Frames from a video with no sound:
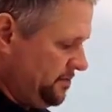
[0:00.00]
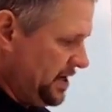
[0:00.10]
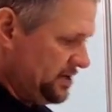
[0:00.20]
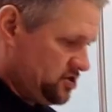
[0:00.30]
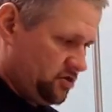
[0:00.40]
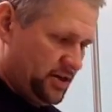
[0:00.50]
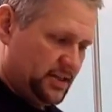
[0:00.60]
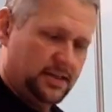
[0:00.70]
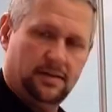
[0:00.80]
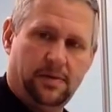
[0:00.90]
enter
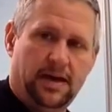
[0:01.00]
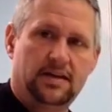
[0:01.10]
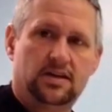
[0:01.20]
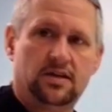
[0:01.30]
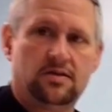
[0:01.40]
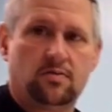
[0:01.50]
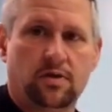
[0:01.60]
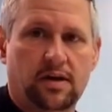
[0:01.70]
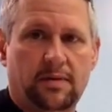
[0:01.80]
into the patient. We're going to